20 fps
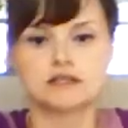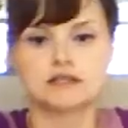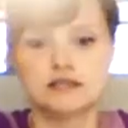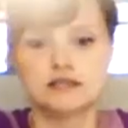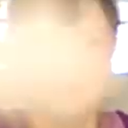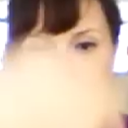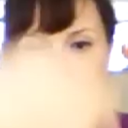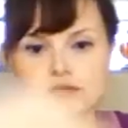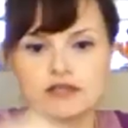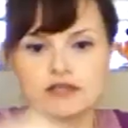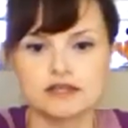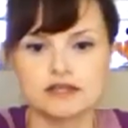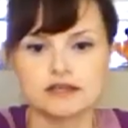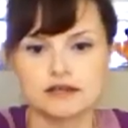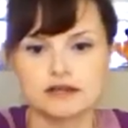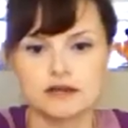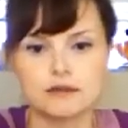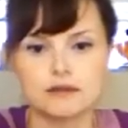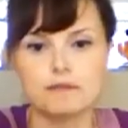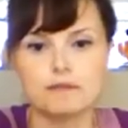Tub tea.
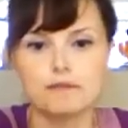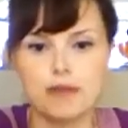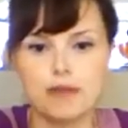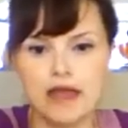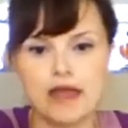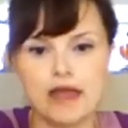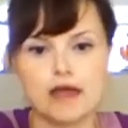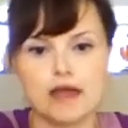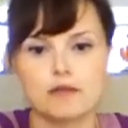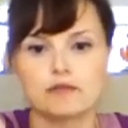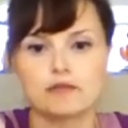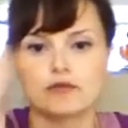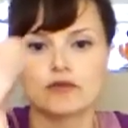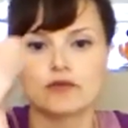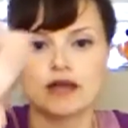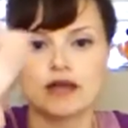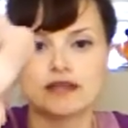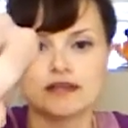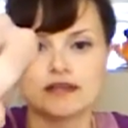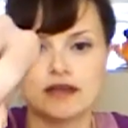Bam!
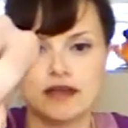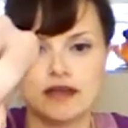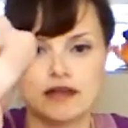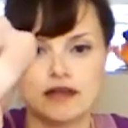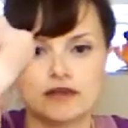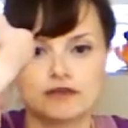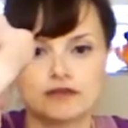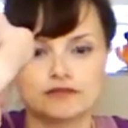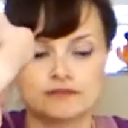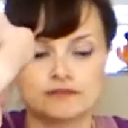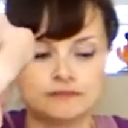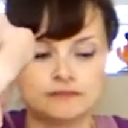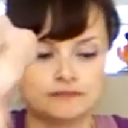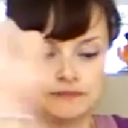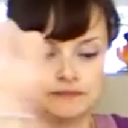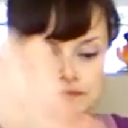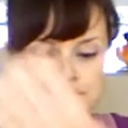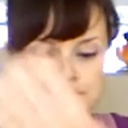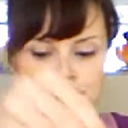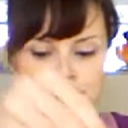Right there.
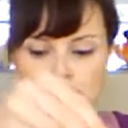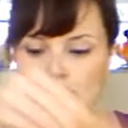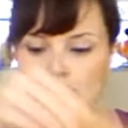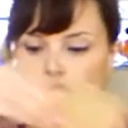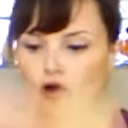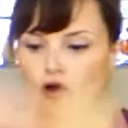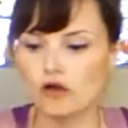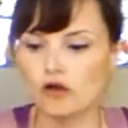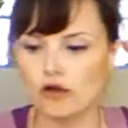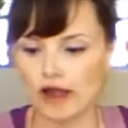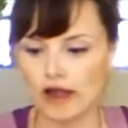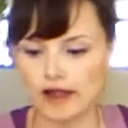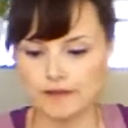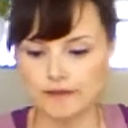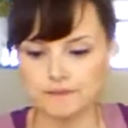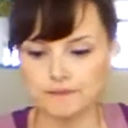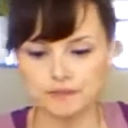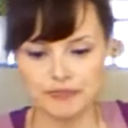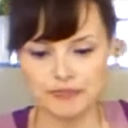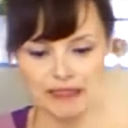
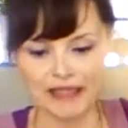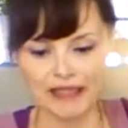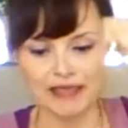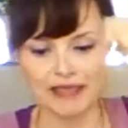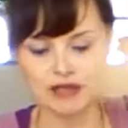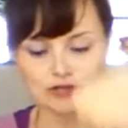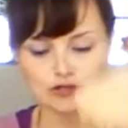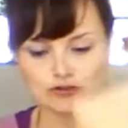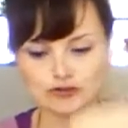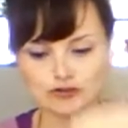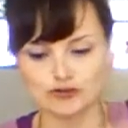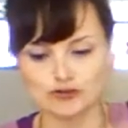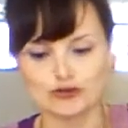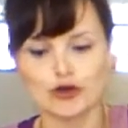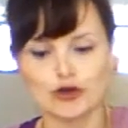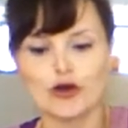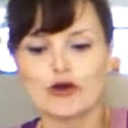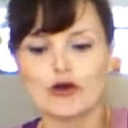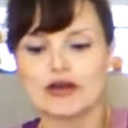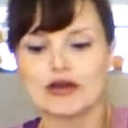Okay.
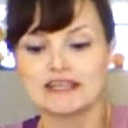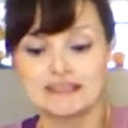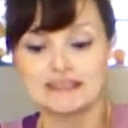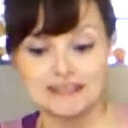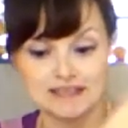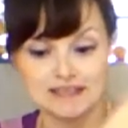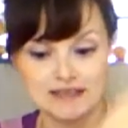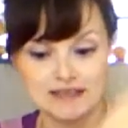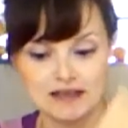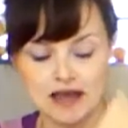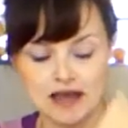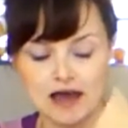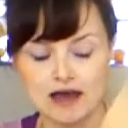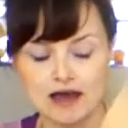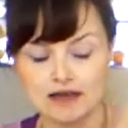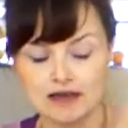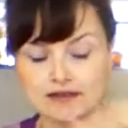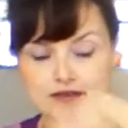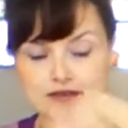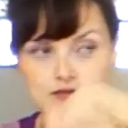So I did,
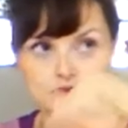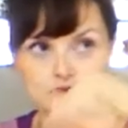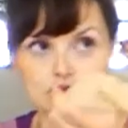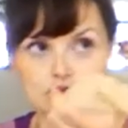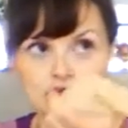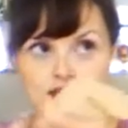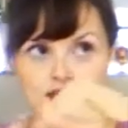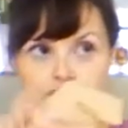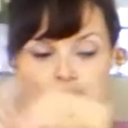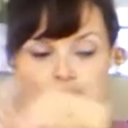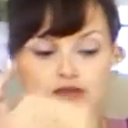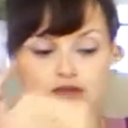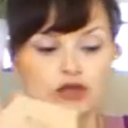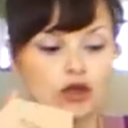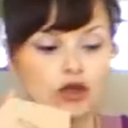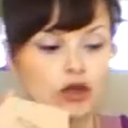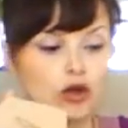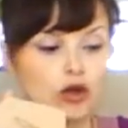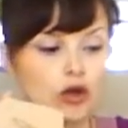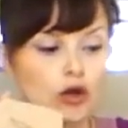this one is
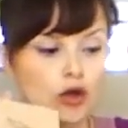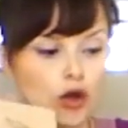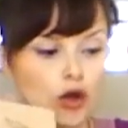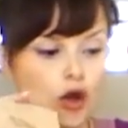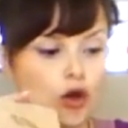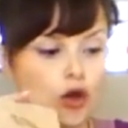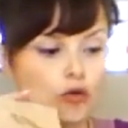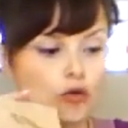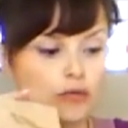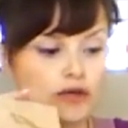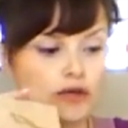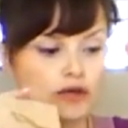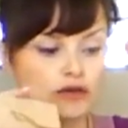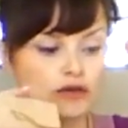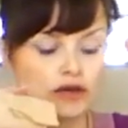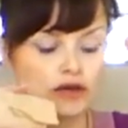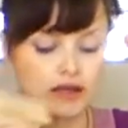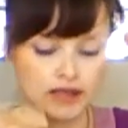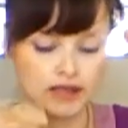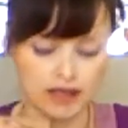
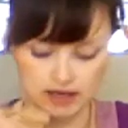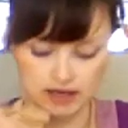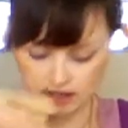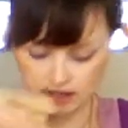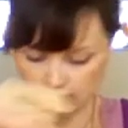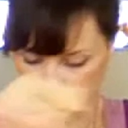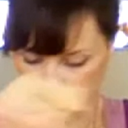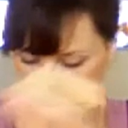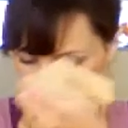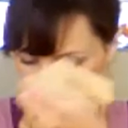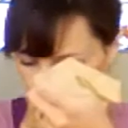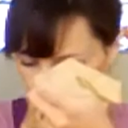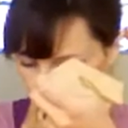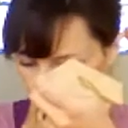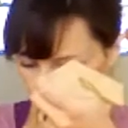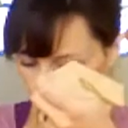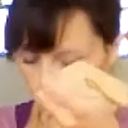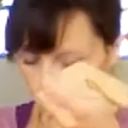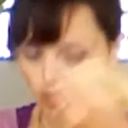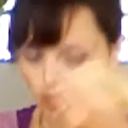oatmeal. Again, it's
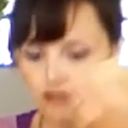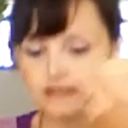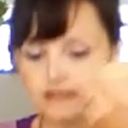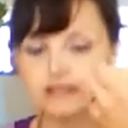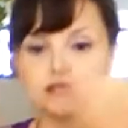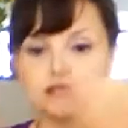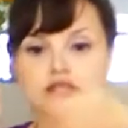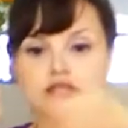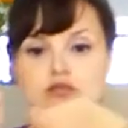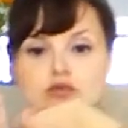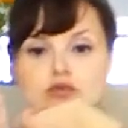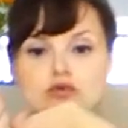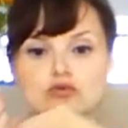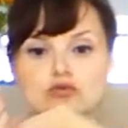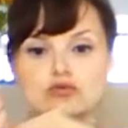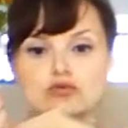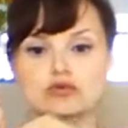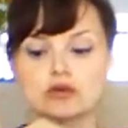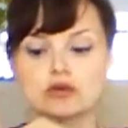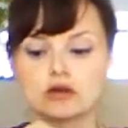1
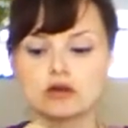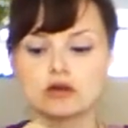teaspoon